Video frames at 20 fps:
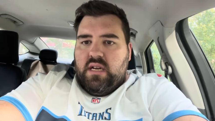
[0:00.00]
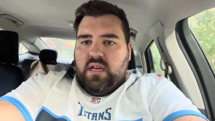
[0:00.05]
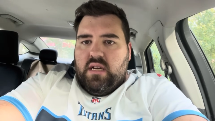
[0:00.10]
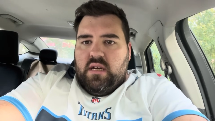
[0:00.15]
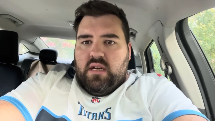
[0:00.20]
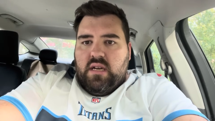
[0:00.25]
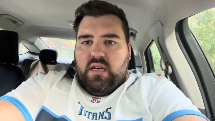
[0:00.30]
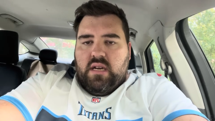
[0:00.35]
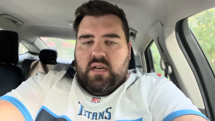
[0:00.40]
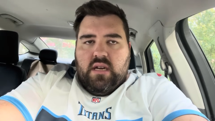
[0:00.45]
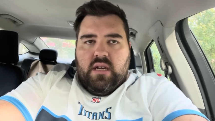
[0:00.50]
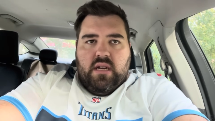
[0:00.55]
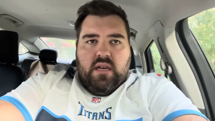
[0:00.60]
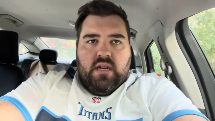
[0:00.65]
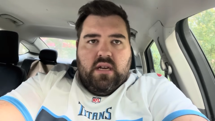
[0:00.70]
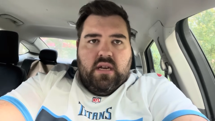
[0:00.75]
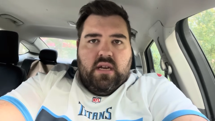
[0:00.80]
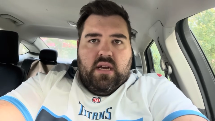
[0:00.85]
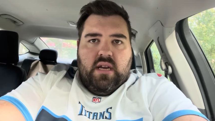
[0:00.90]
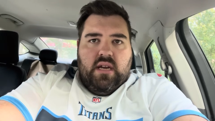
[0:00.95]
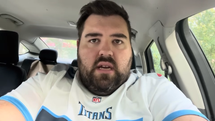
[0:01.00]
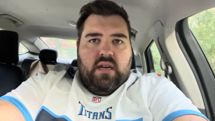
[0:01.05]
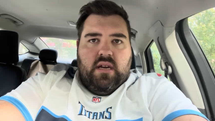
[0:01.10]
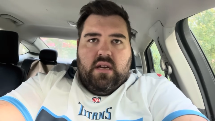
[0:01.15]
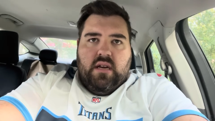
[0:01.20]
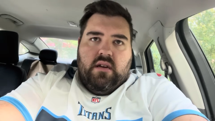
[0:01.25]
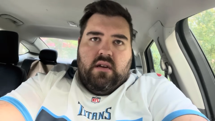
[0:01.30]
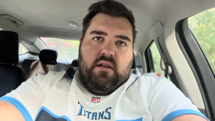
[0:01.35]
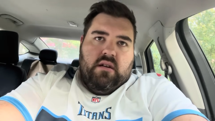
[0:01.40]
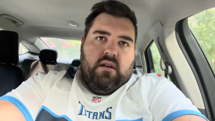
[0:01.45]

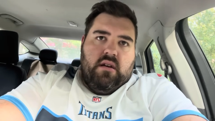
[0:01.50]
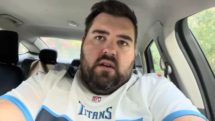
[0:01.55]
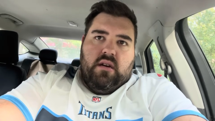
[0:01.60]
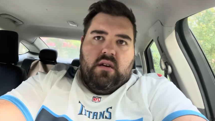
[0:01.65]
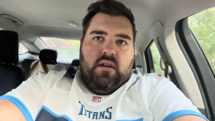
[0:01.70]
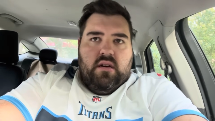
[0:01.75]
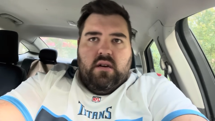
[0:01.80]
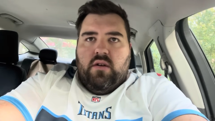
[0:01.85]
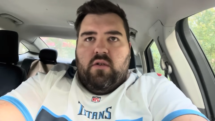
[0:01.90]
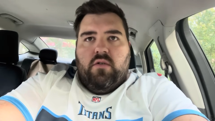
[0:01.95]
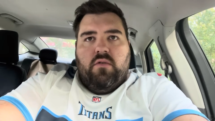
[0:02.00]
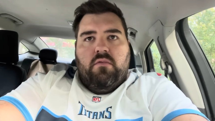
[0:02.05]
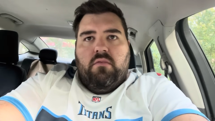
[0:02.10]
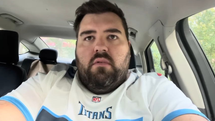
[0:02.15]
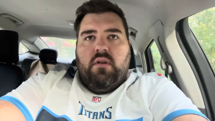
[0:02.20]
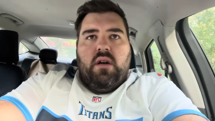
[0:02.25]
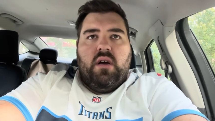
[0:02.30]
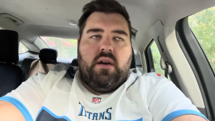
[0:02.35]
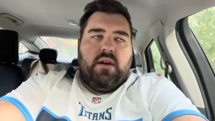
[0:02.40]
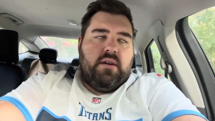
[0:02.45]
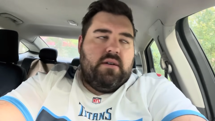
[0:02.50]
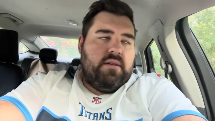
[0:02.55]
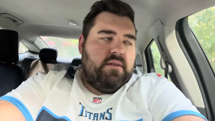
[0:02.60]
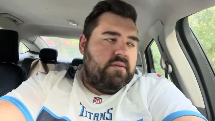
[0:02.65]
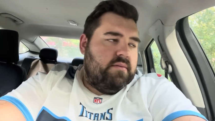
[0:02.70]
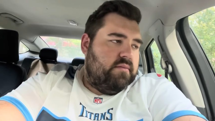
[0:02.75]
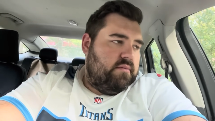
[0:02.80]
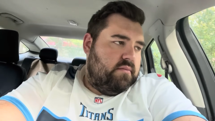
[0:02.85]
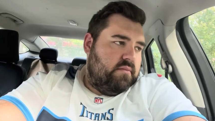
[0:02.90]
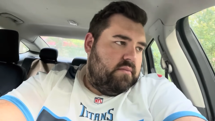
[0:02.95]

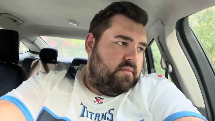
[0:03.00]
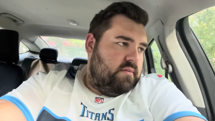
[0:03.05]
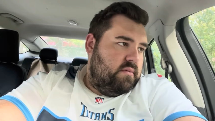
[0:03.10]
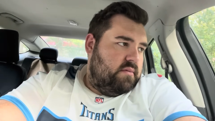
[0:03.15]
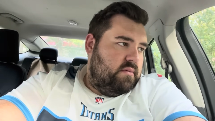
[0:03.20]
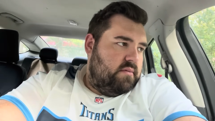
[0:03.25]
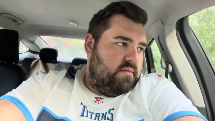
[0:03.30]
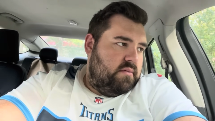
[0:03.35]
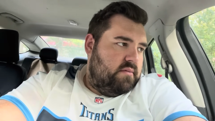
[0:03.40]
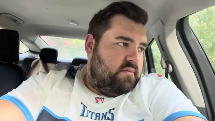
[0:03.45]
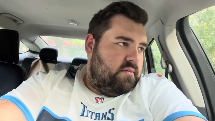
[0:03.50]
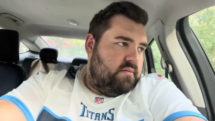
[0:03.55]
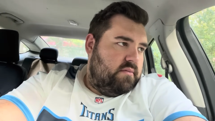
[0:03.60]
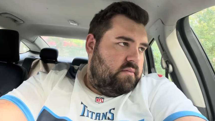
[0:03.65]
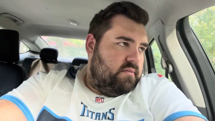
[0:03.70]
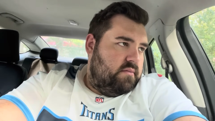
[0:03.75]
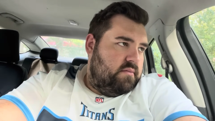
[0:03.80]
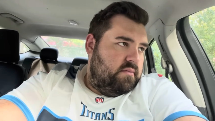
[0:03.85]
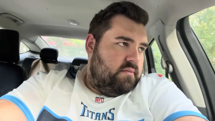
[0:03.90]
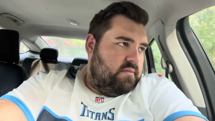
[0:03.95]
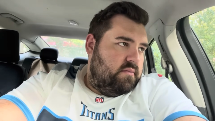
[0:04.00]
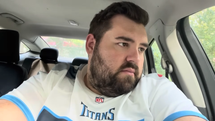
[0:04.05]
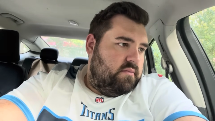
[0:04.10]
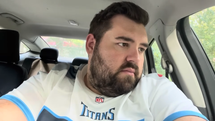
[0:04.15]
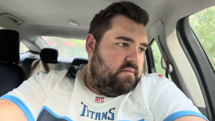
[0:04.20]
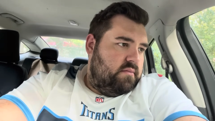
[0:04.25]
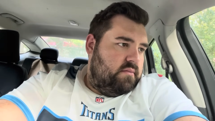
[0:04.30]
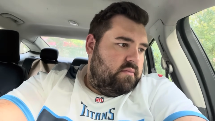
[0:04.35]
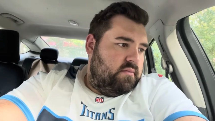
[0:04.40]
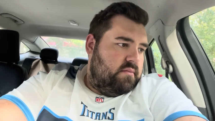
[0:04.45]

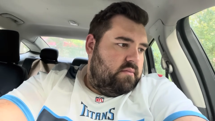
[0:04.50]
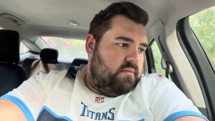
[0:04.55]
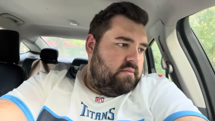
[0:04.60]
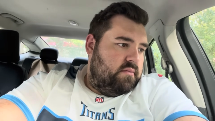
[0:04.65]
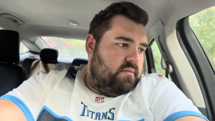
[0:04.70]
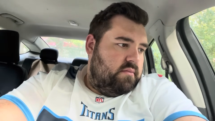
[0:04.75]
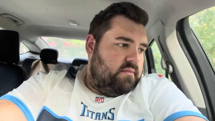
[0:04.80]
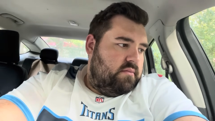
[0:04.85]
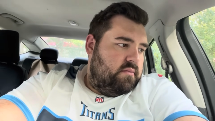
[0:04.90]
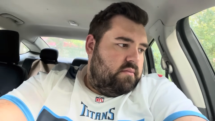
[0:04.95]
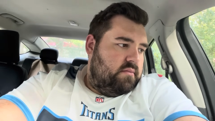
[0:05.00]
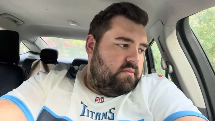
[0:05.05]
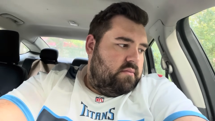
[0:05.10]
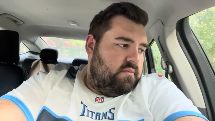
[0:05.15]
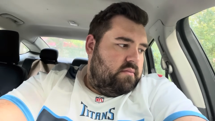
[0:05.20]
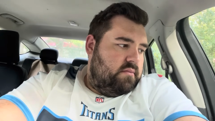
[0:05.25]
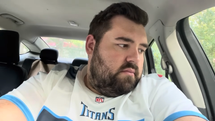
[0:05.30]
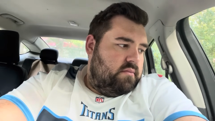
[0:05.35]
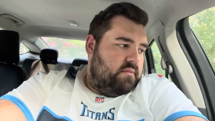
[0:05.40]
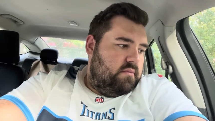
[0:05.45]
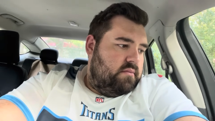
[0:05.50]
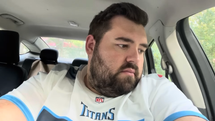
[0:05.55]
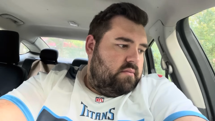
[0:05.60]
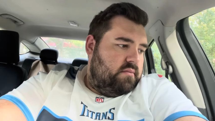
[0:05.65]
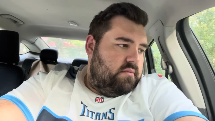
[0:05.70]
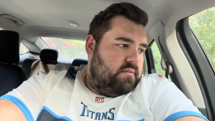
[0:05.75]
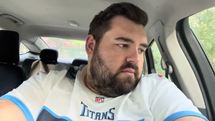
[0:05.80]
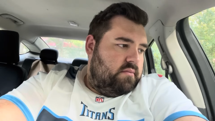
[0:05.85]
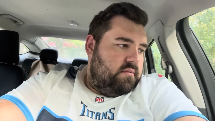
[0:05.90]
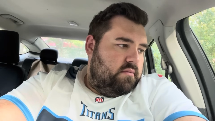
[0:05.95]

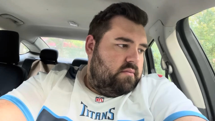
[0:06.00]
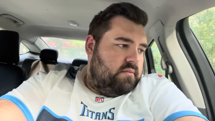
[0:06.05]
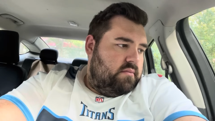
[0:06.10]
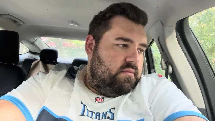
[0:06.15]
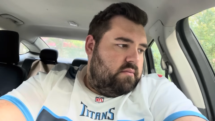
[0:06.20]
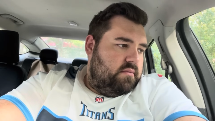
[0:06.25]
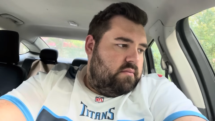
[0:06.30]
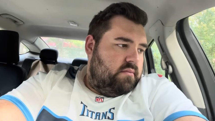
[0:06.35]
(silence)